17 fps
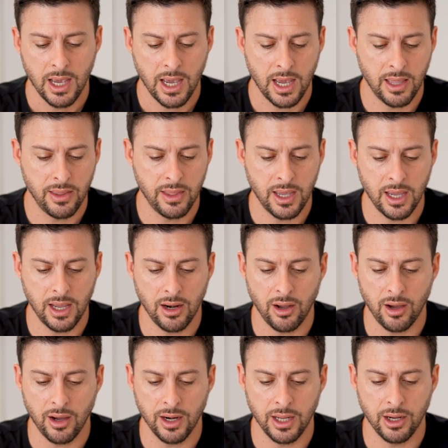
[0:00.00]
And then
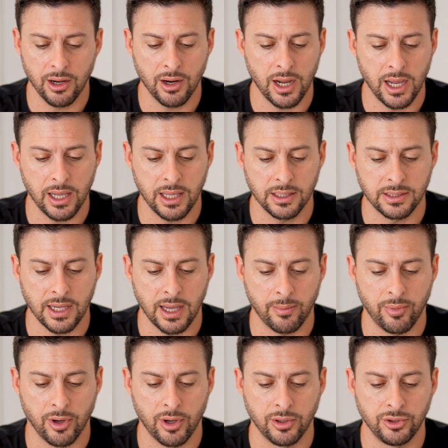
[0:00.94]
on here, I can
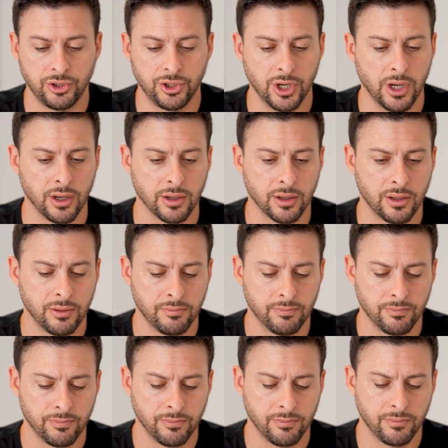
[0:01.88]
tap on junk.
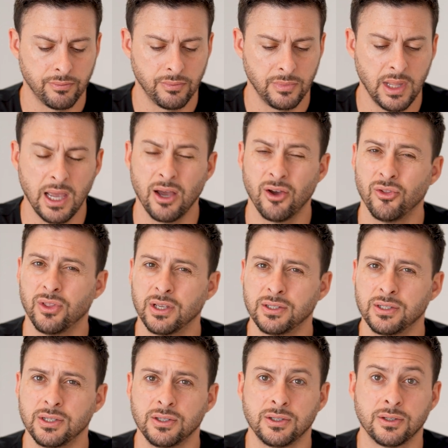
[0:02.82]
Now,
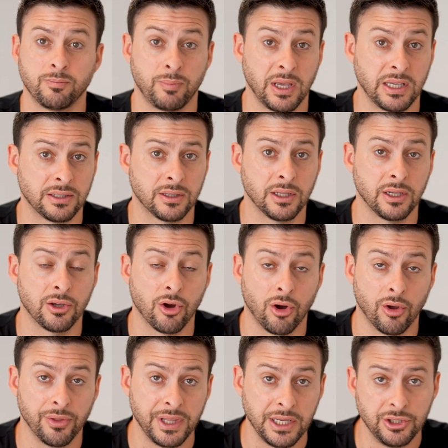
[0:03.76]
this is basically
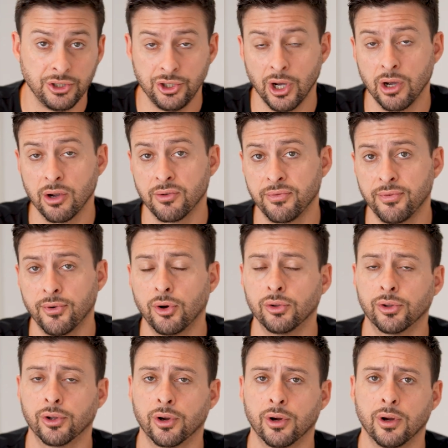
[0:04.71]
called the junk
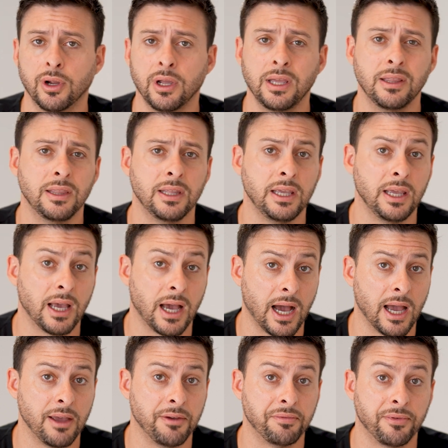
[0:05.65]
folder in the
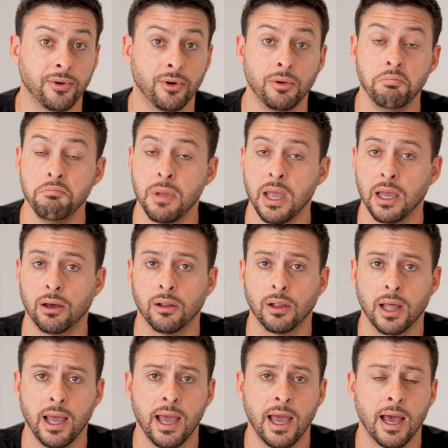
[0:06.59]
iPhone
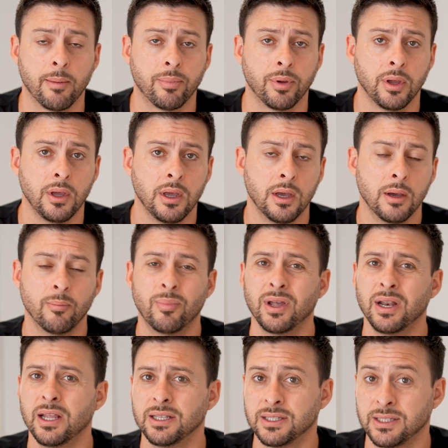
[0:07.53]
Mail app,
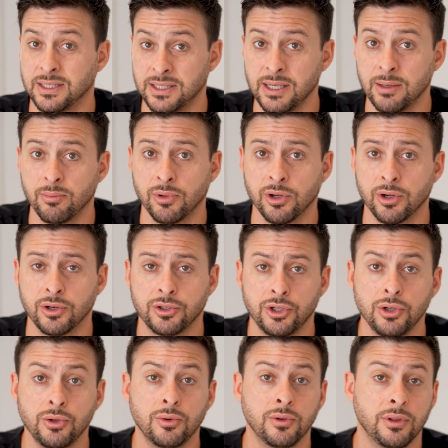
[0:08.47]
but it's similar
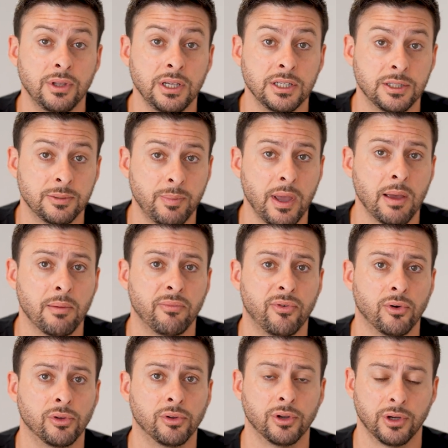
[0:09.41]
to the spam
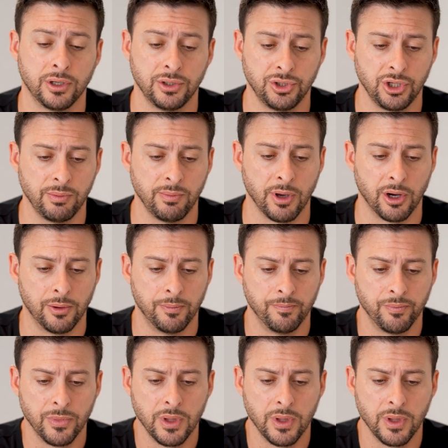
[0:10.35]
folder in Gmail.